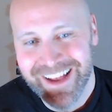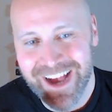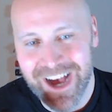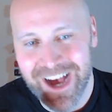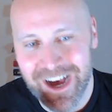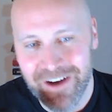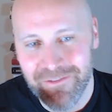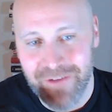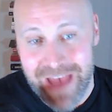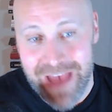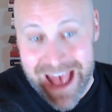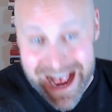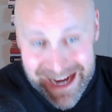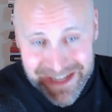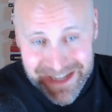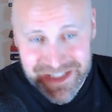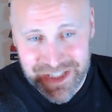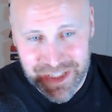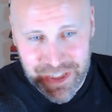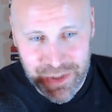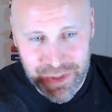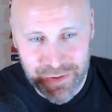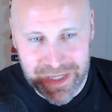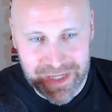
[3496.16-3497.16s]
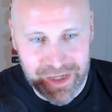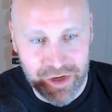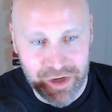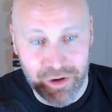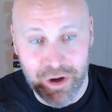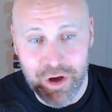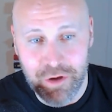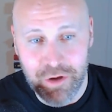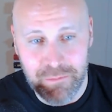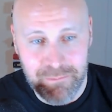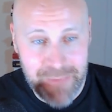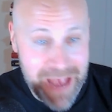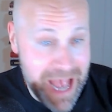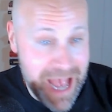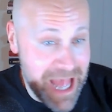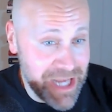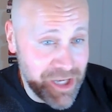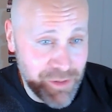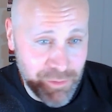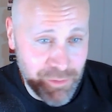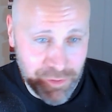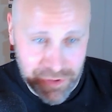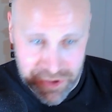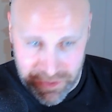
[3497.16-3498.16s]
of executing your own
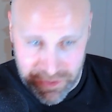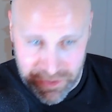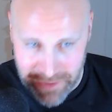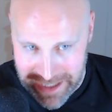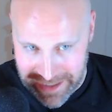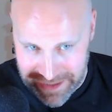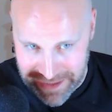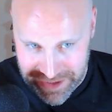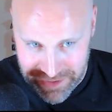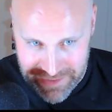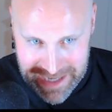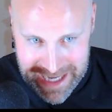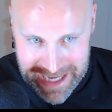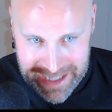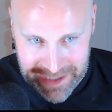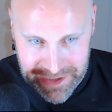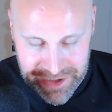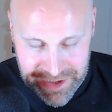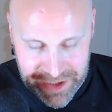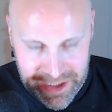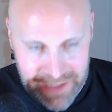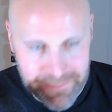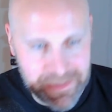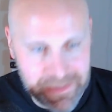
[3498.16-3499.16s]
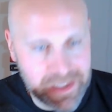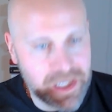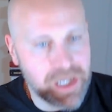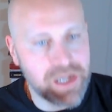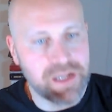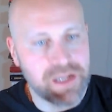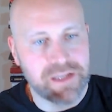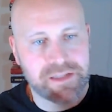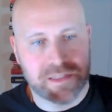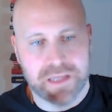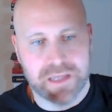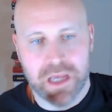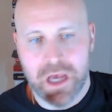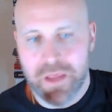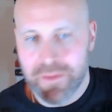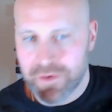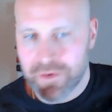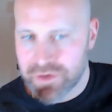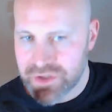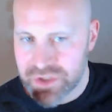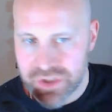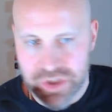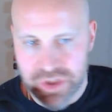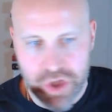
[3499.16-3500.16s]
manual trading strategy because
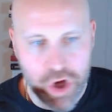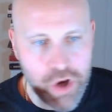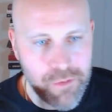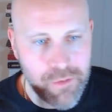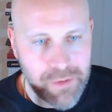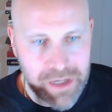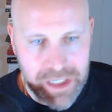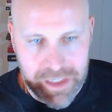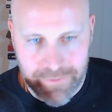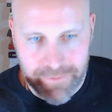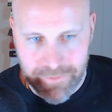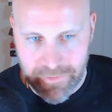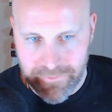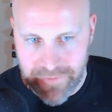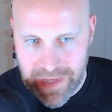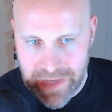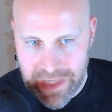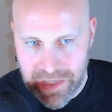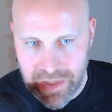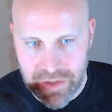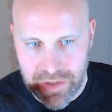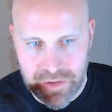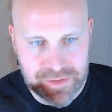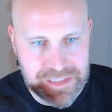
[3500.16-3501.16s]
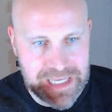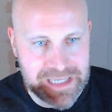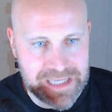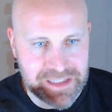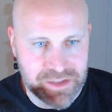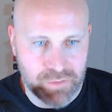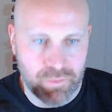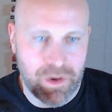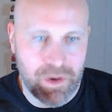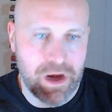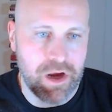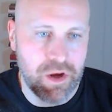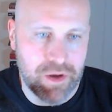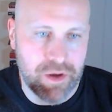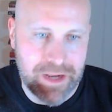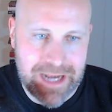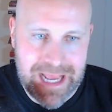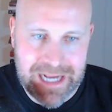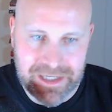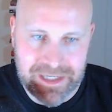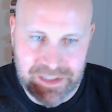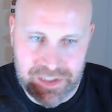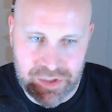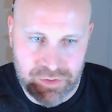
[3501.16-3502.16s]
there's so many different venues as to where you can
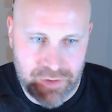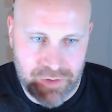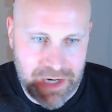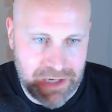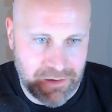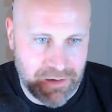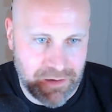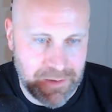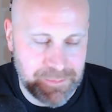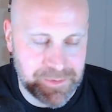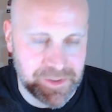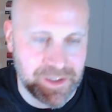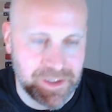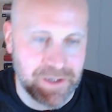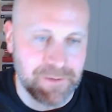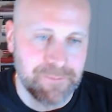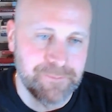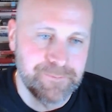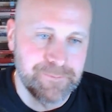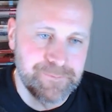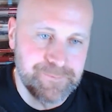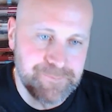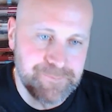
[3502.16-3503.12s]
actually trade crypto.